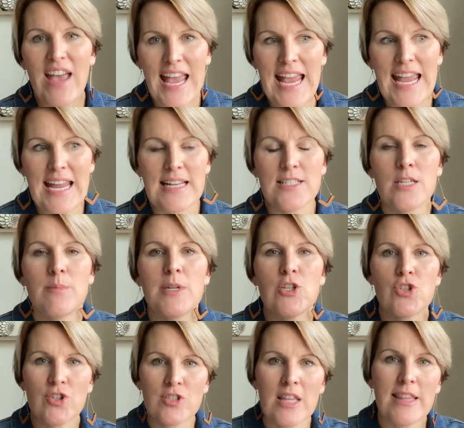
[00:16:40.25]
eight to be
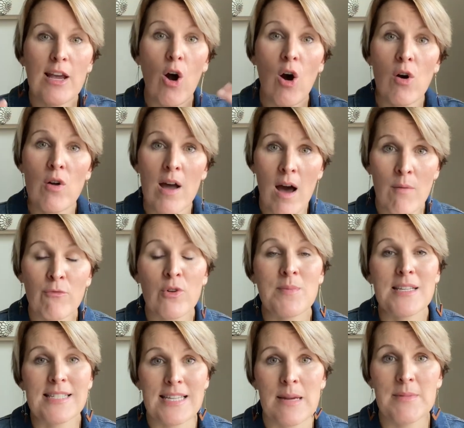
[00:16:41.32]
sure that they all come from the
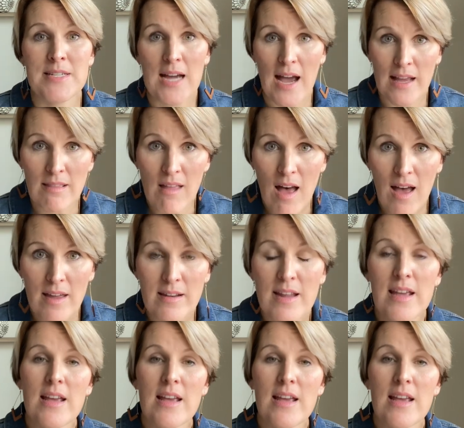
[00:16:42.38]
same dye lot